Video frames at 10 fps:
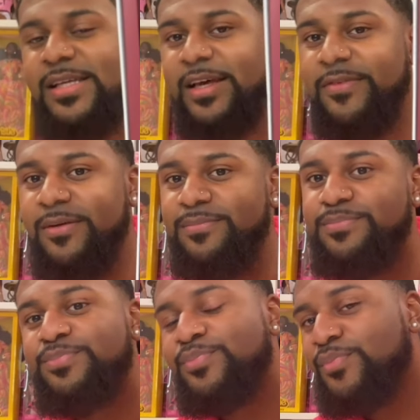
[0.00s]
given.
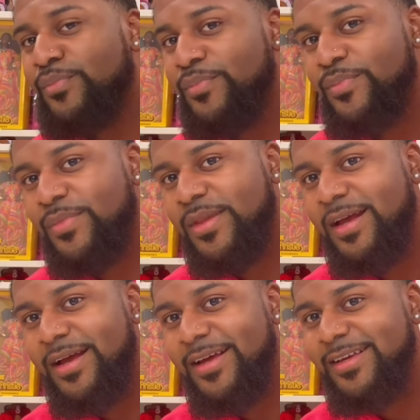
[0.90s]

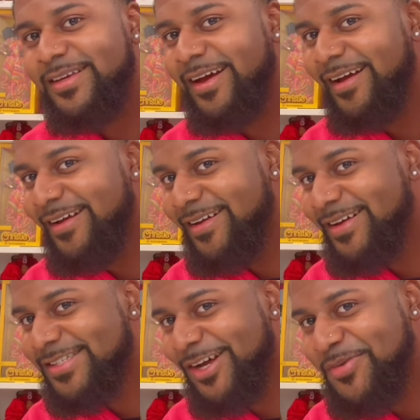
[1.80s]

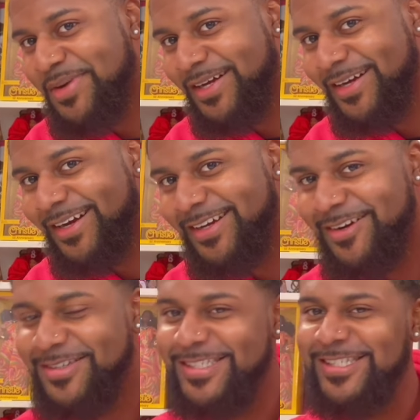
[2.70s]
Yes. Oh, my God,
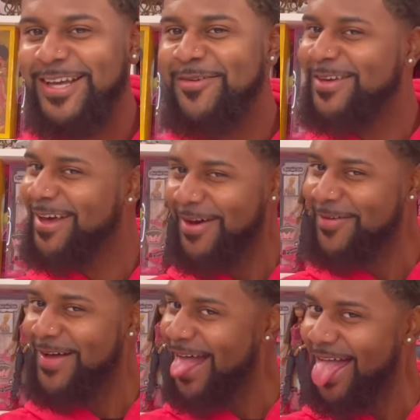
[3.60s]
y'all. She's so
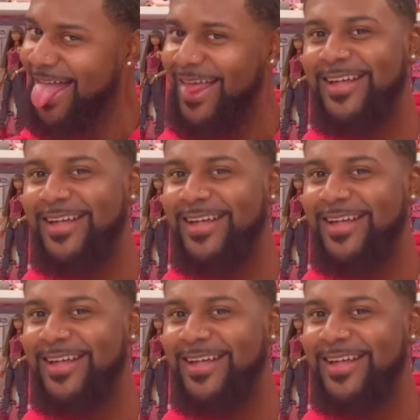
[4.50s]
cute.